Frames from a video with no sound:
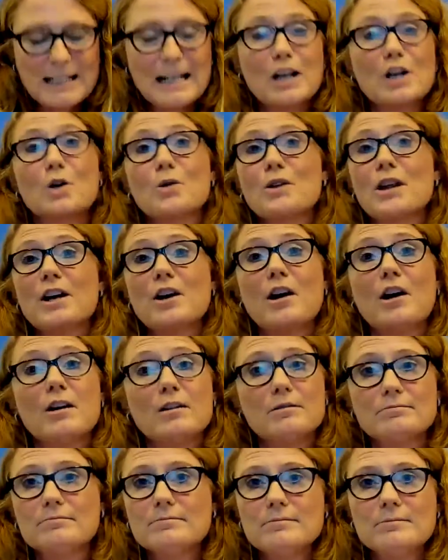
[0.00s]
And I know there
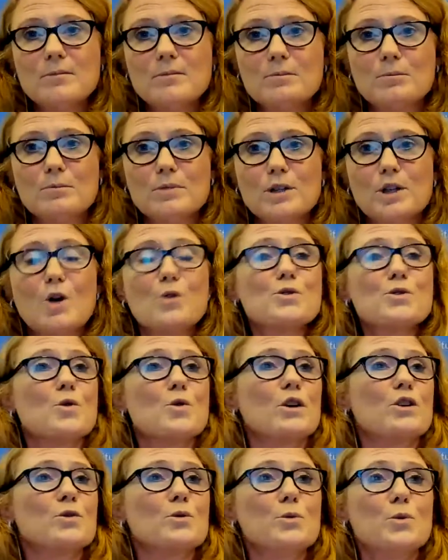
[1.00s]
are close
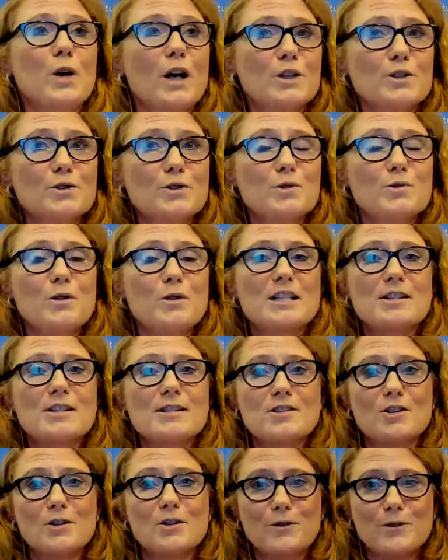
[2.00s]
to 200
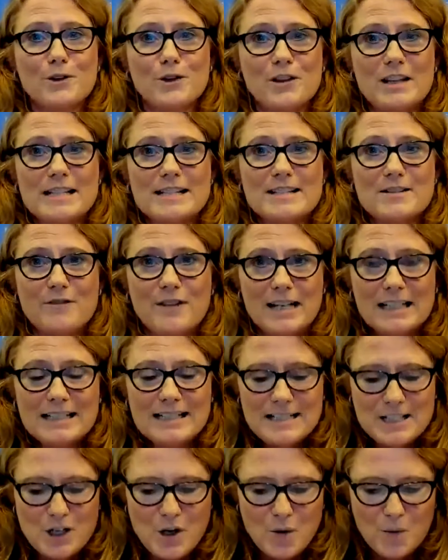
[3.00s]
registered for this
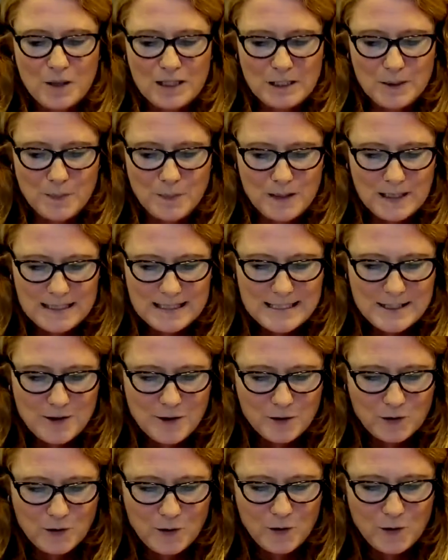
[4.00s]
event, so it depends
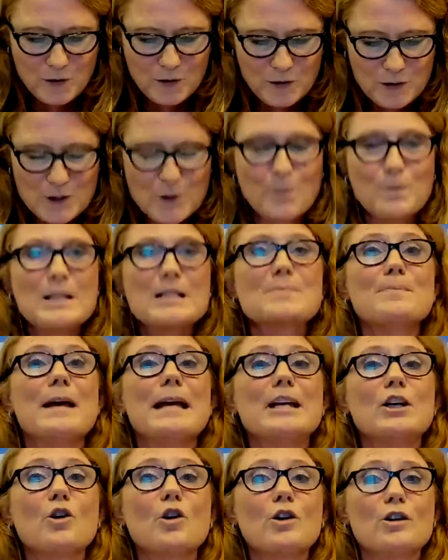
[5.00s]
on so please
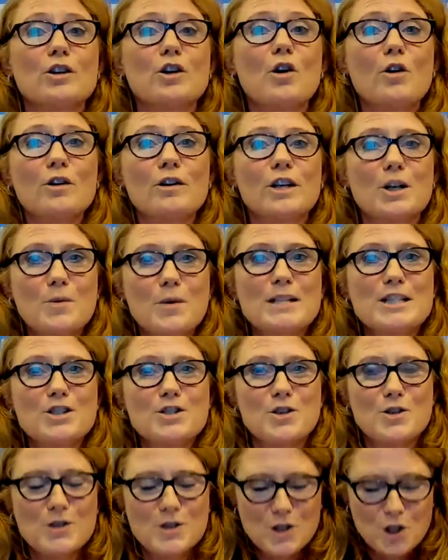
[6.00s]
make your
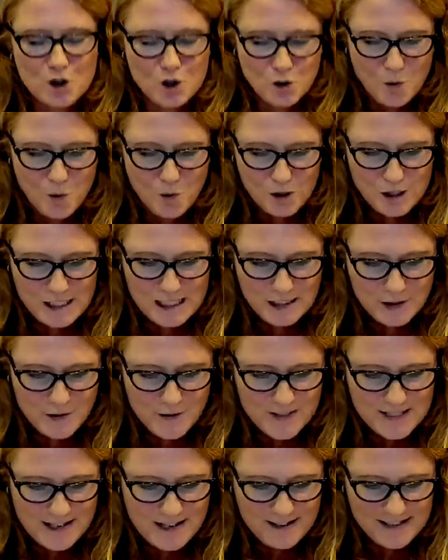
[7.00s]
questions short and
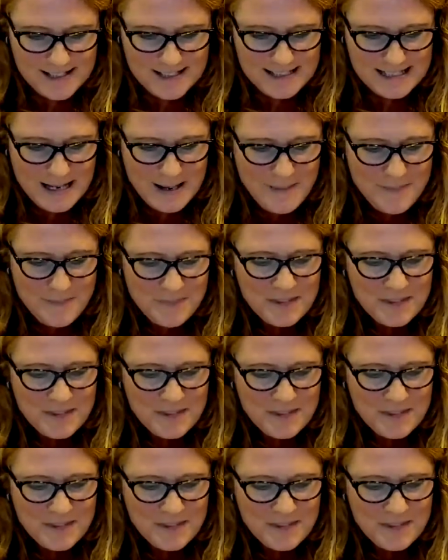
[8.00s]
concise.